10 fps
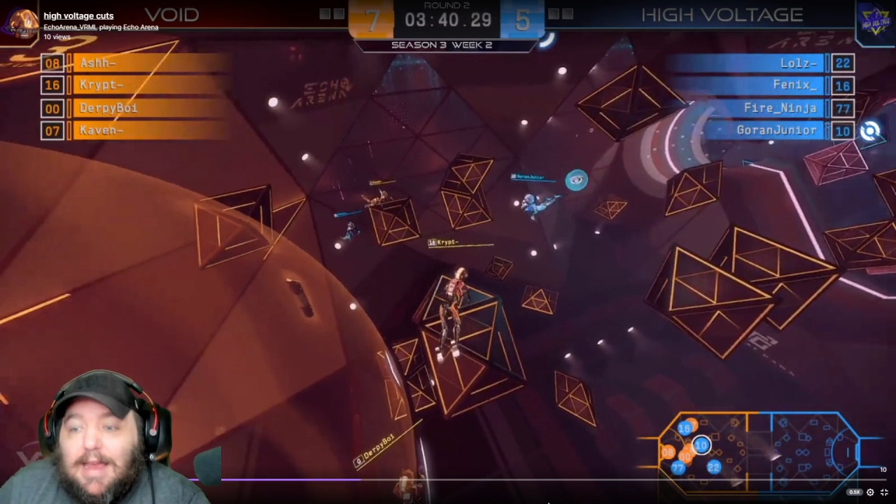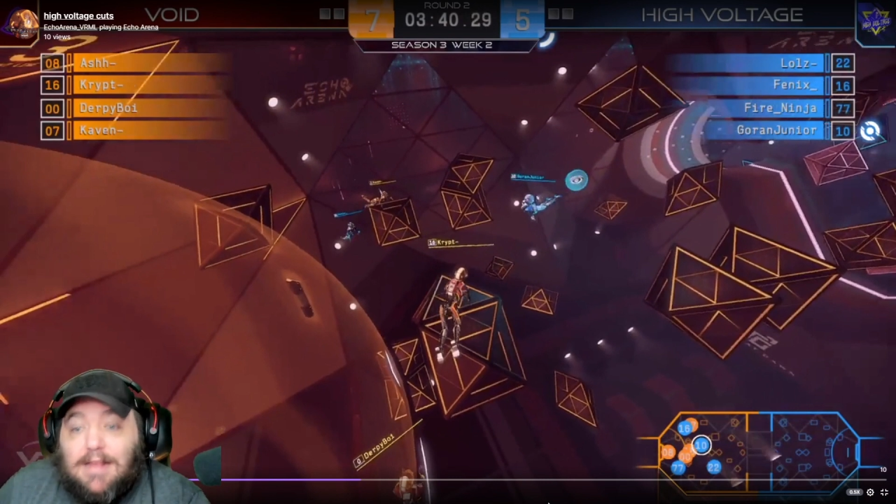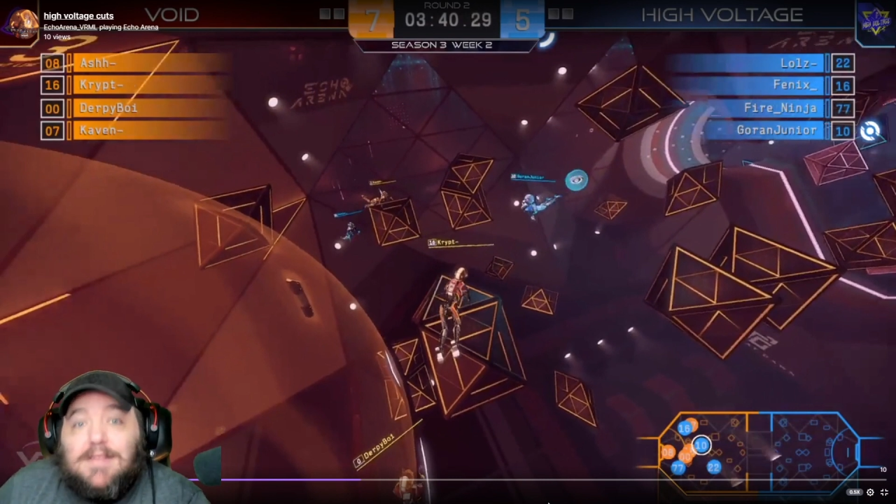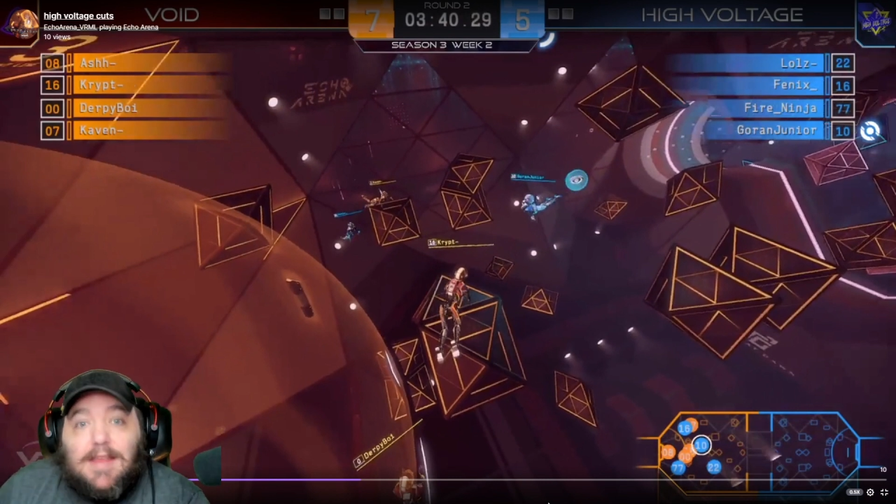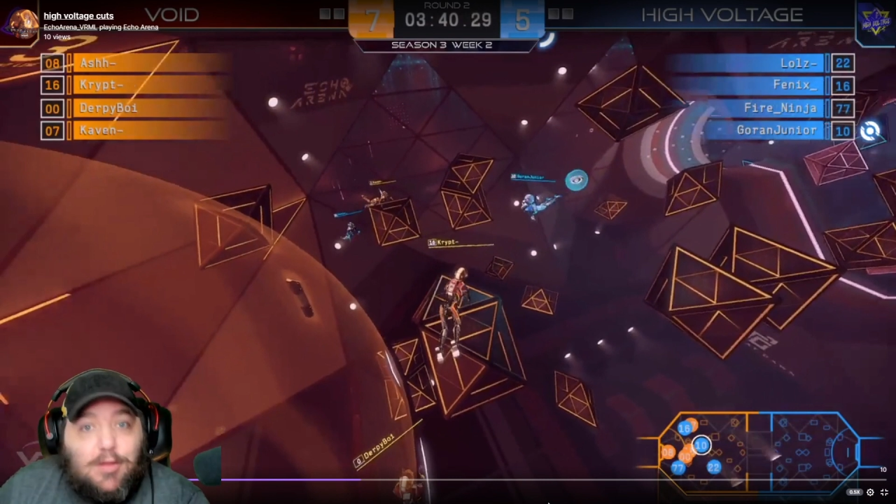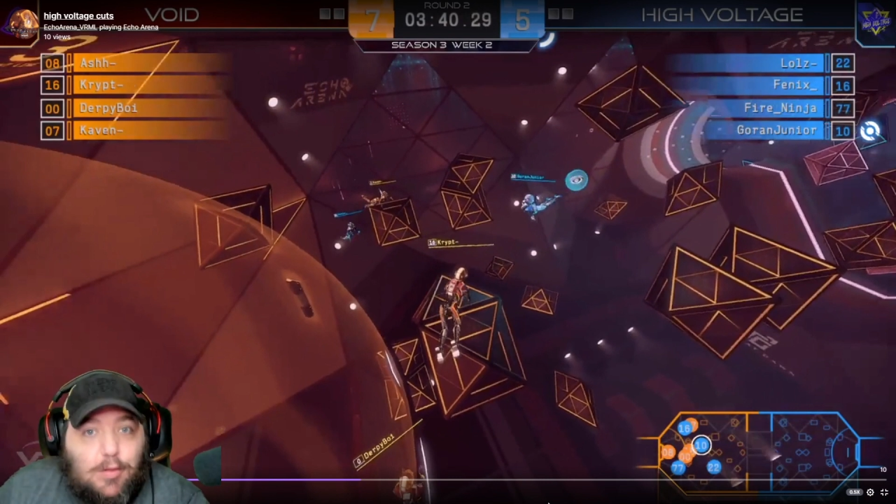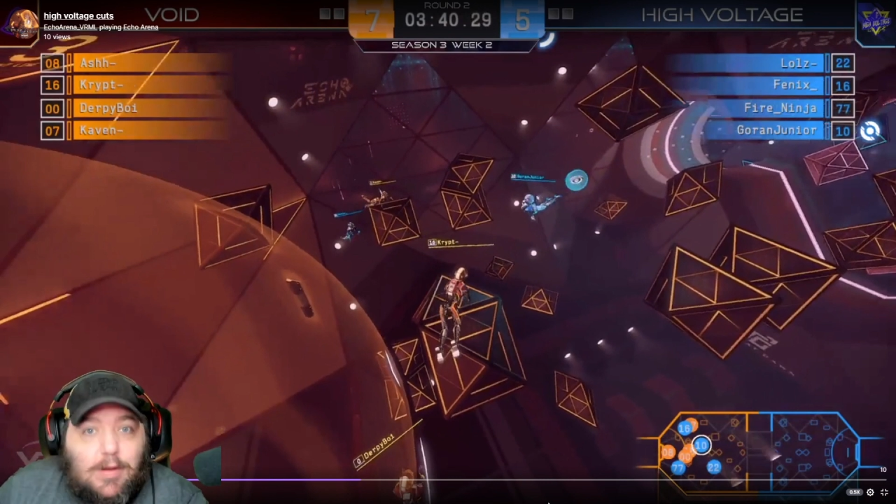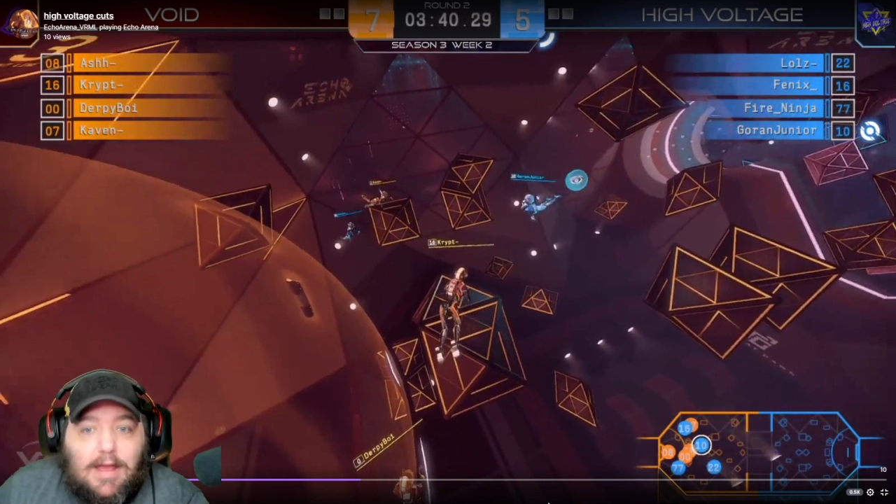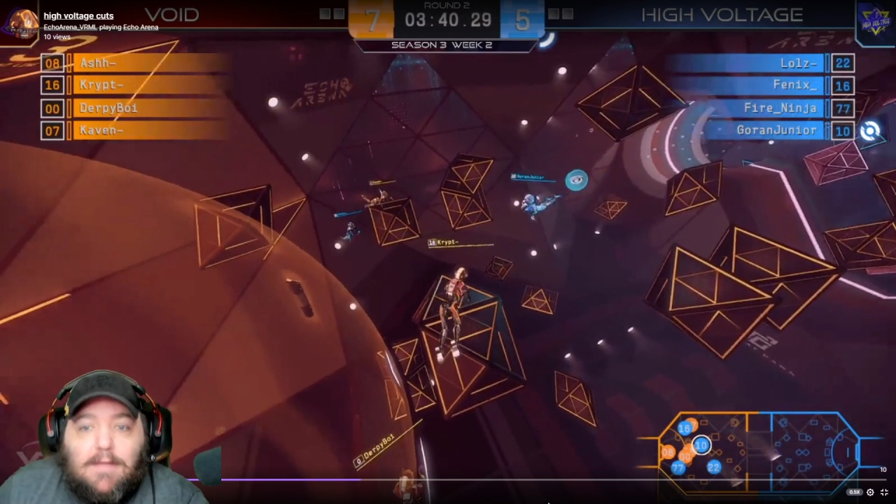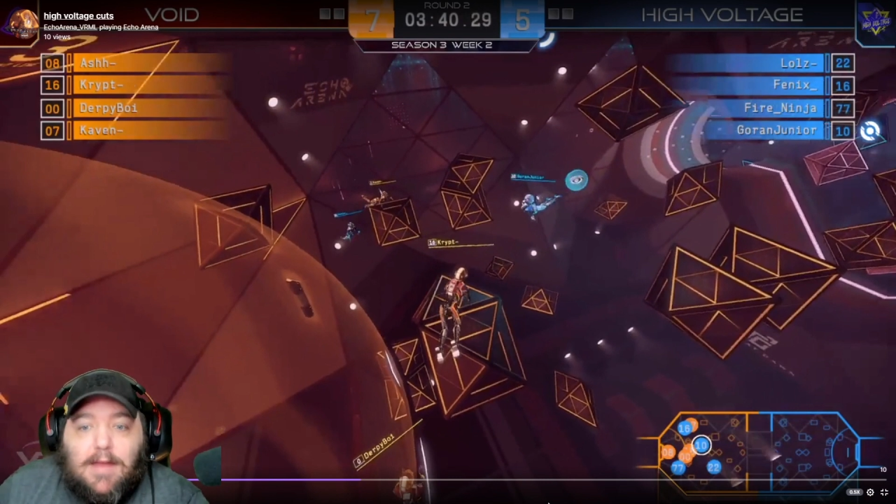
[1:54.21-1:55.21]
as they
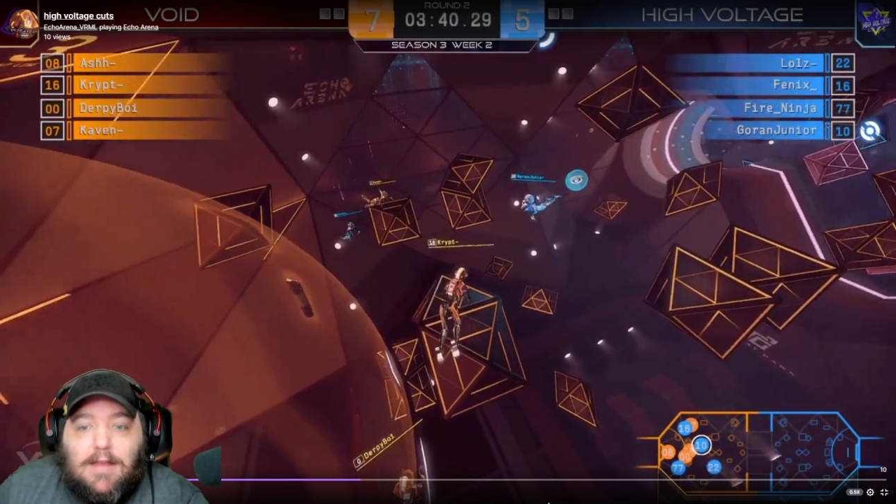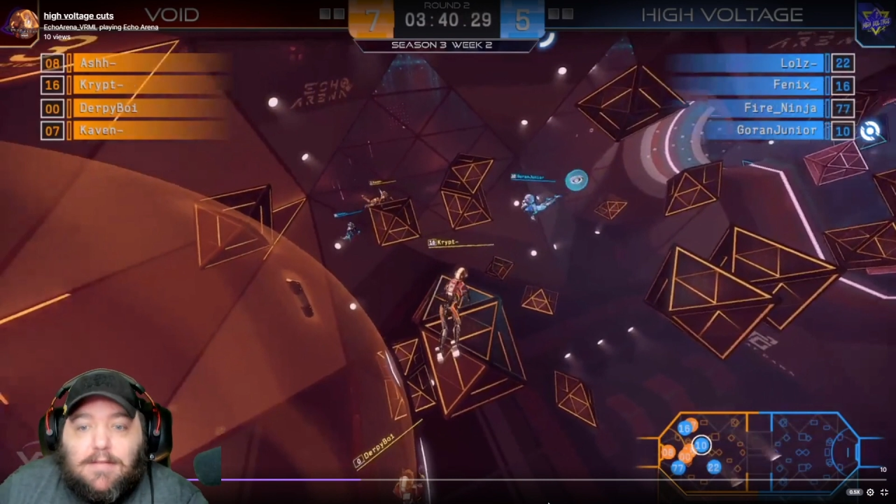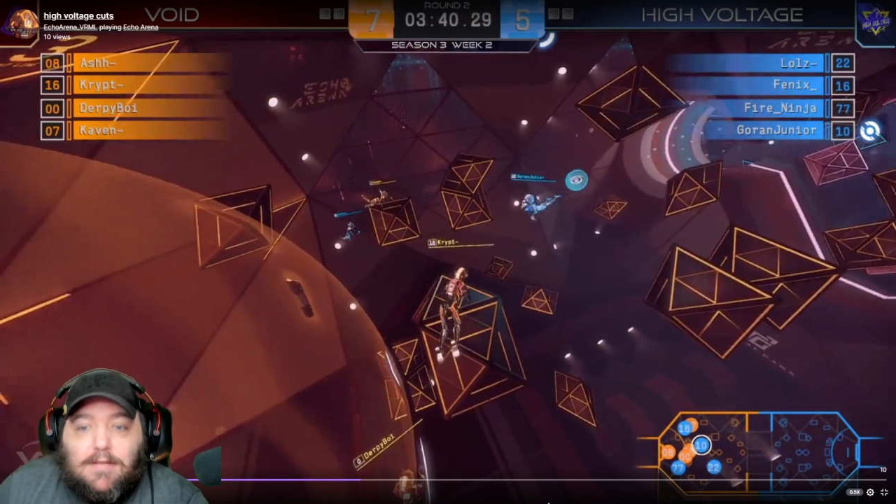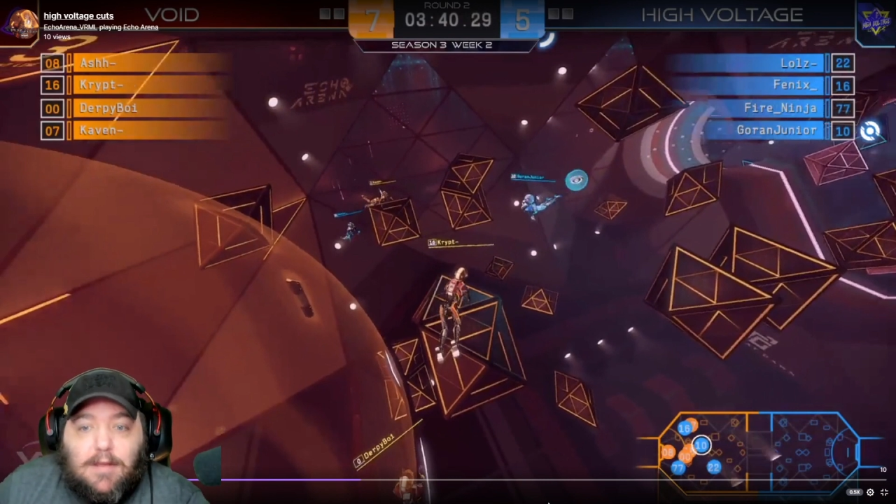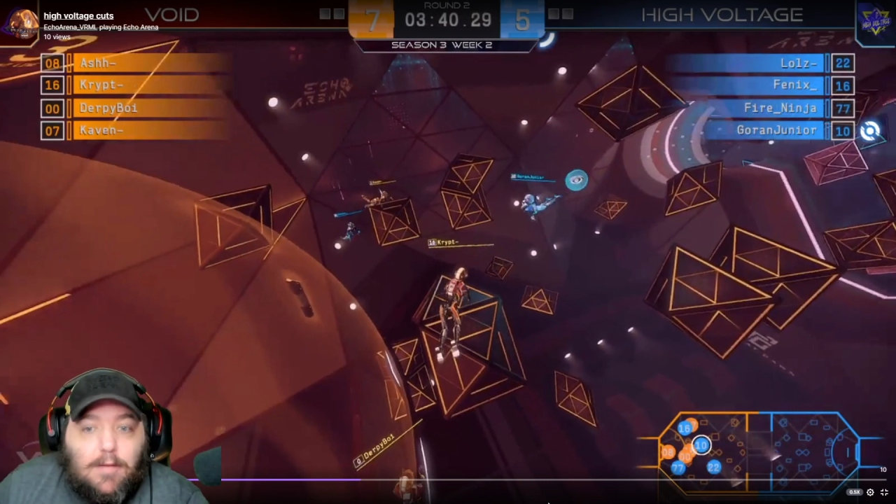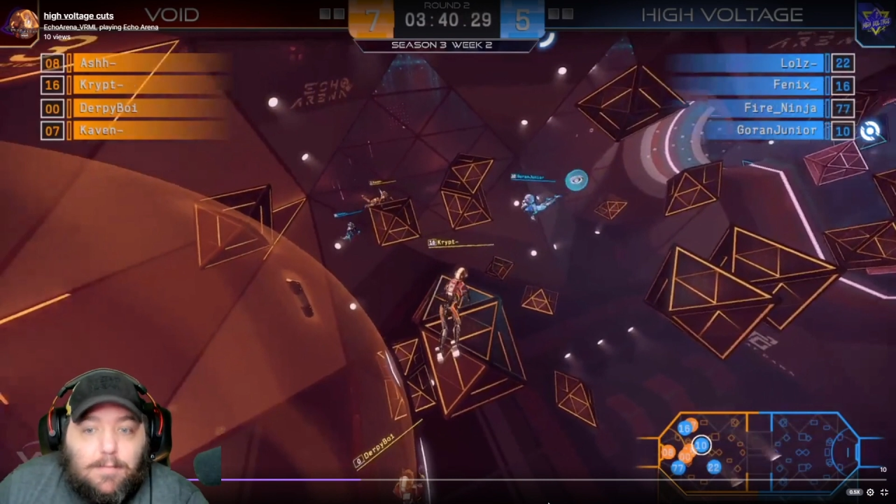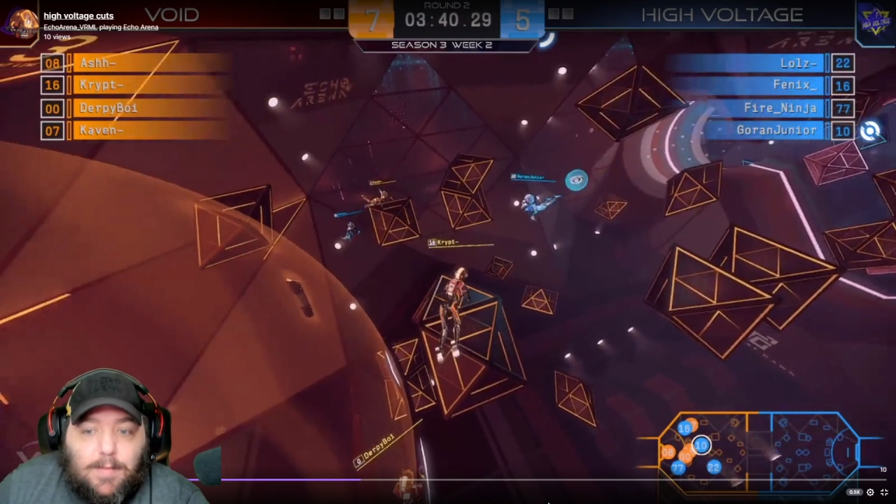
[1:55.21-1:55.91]
should have, as you know,